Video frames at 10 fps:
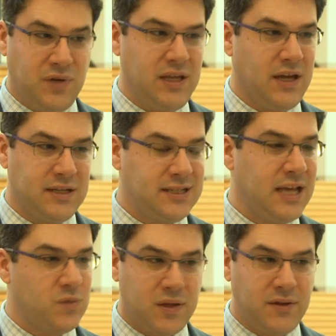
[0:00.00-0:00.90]
really on a
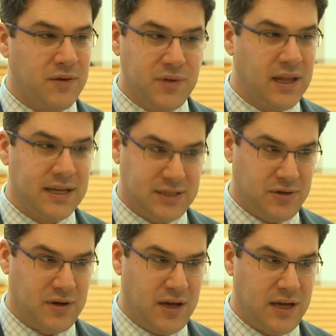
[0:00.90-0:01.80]
stage, whether they realize it
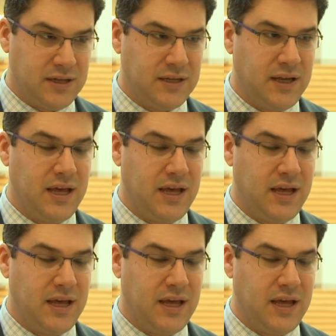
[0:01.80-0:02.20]
or not.